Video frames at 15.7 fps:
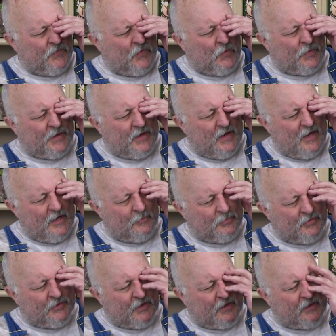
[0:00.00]
when they
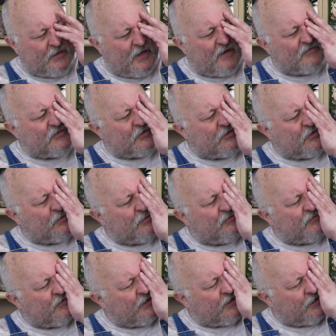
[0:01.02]
happened. I'd have to do a
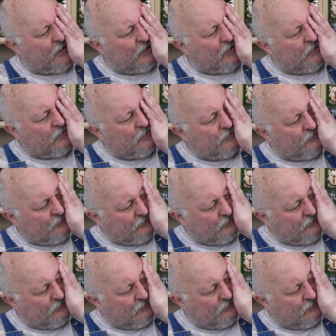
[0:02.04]
video,